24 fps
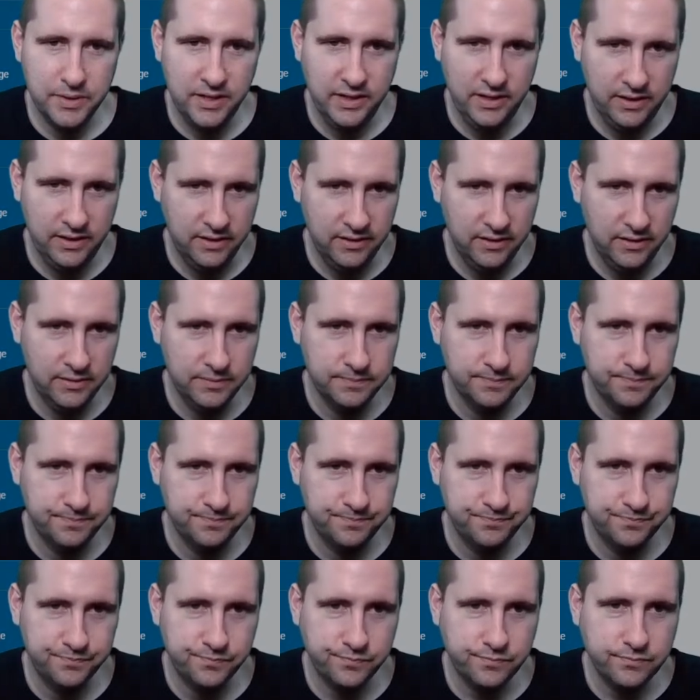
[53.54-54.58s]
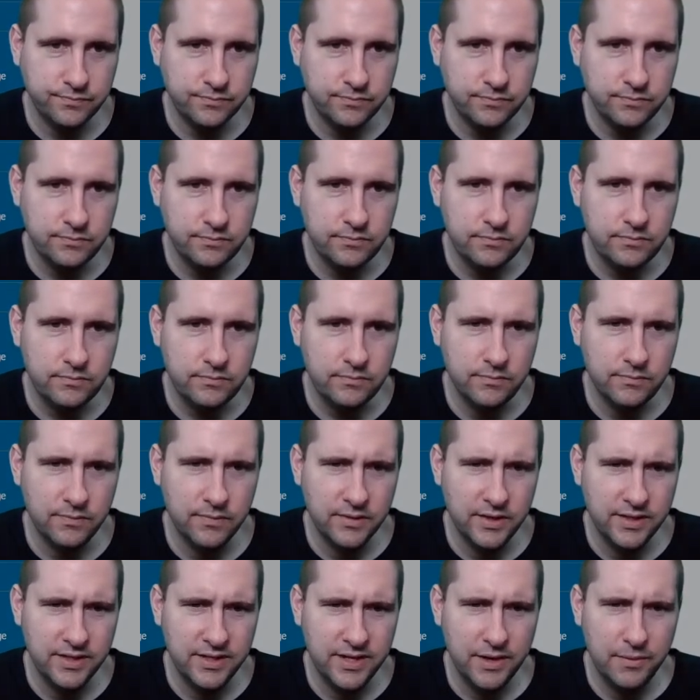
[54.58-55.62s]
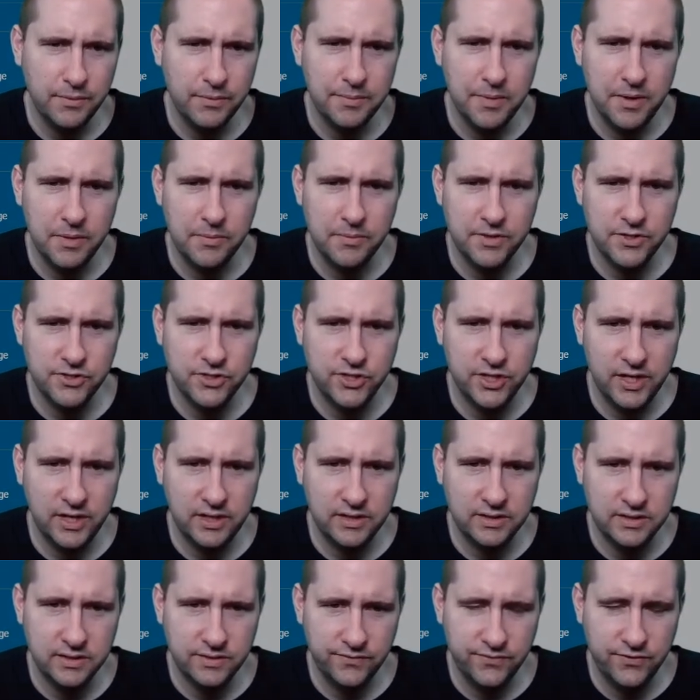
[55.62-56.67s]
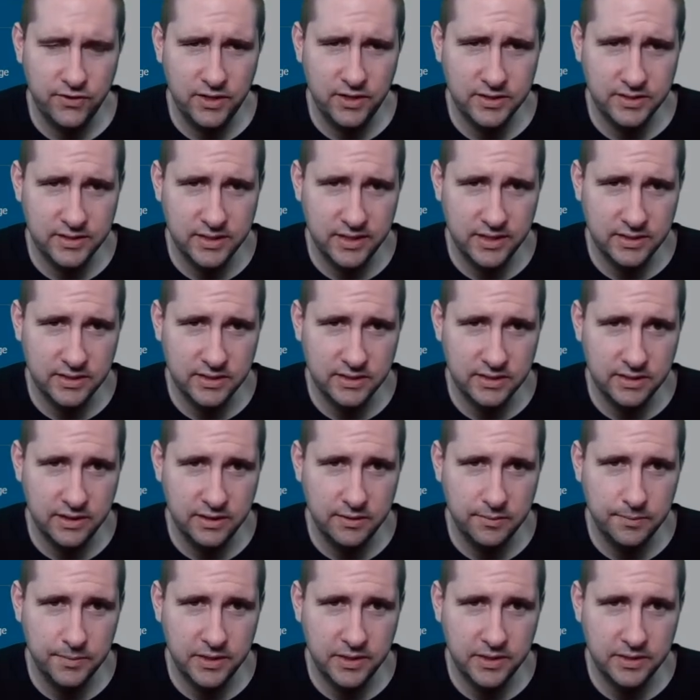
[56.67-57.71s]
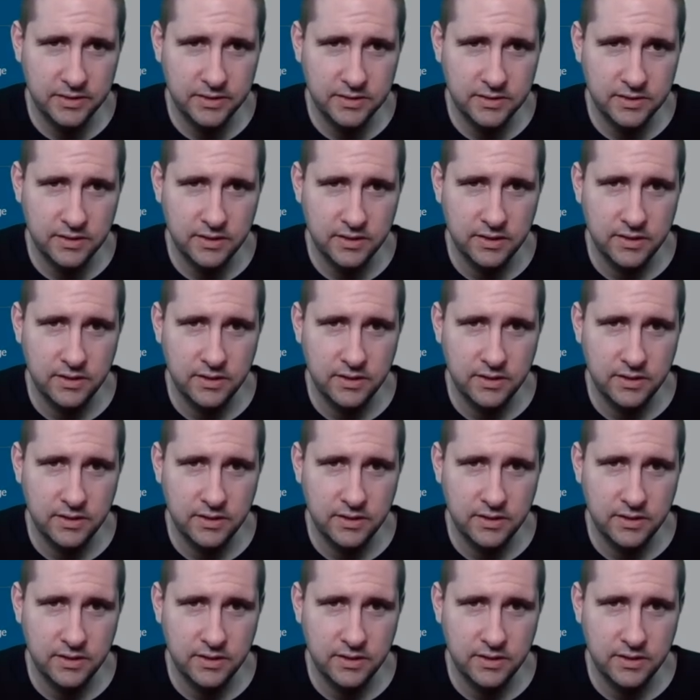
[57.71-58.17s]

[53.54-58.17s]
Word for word: here. Now we might want to change the font size in there because